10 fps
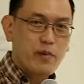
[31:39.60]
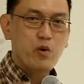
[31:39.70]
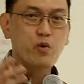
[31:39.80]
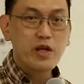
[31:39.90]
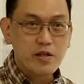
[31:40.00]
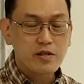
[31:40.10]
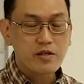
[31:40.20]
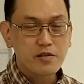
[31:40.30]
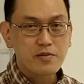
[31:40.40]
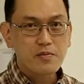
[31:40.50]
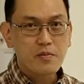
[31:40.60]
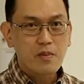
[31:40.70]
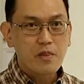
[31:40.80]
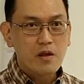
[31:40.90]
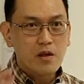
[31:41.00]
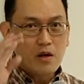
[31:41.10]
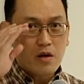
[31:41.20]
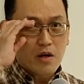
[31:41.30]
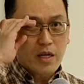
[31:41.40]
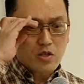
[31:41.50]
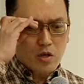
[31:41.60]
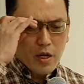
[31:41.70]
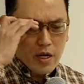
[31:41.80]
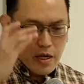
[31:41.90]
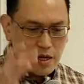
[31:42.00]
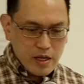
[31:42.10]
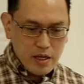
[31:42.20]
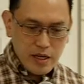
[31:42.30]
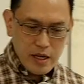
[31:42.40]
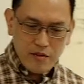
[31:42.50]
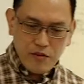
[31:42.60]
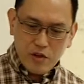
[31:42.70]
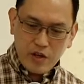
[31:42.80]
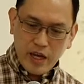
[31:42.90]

at will. Okay, so in the end, if you look